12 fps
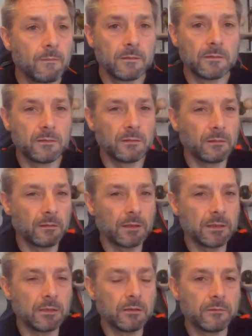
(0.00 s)
the
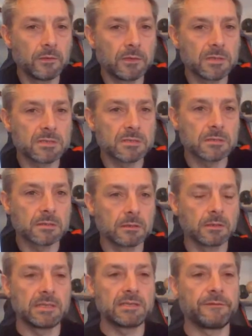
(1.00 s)
universe
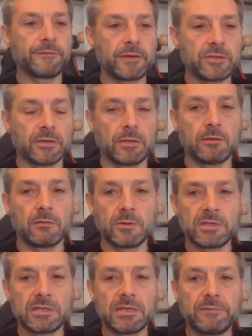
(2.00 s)
is efficient. In other
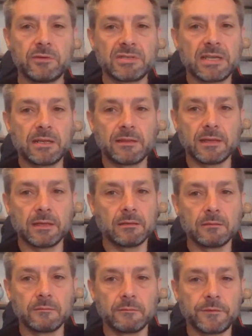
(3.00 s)
words, it never does
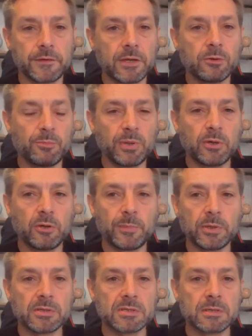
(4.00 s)
anything for no
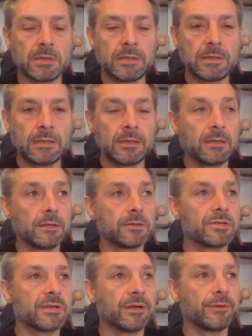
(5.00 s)
purpose.
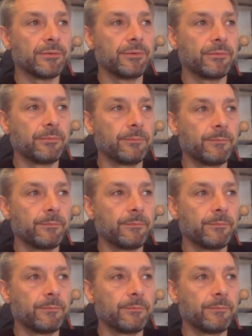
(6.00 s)
So